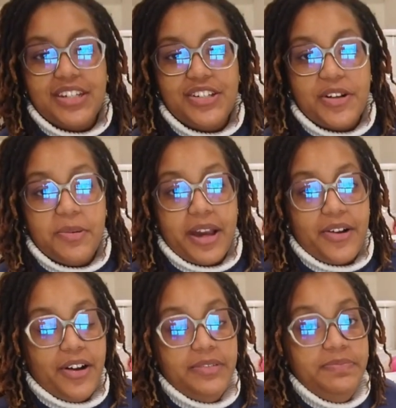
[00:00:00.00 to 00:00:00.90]
gonna turn it back
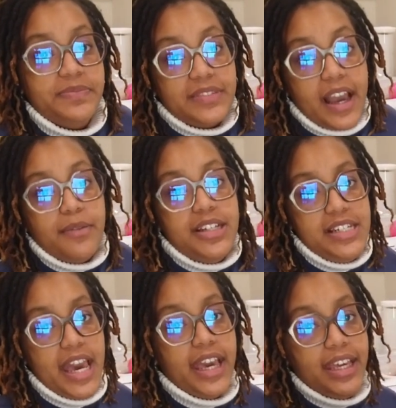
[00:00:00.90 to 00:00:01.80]
on. I'm gonna
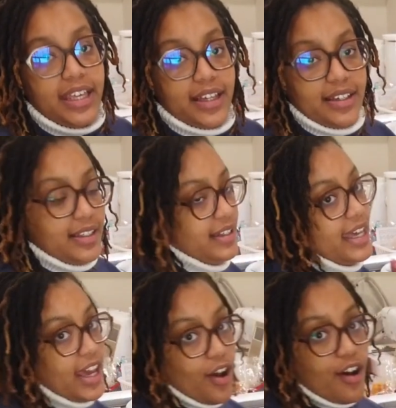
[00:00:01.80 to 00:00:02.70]
take
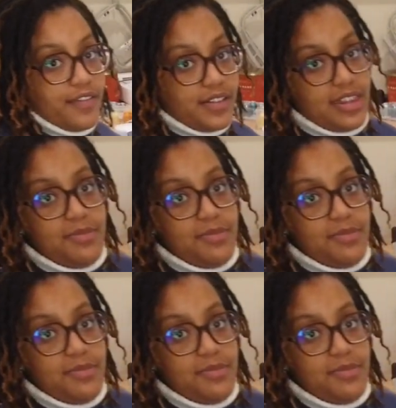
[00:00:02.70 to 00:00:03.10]
it off of the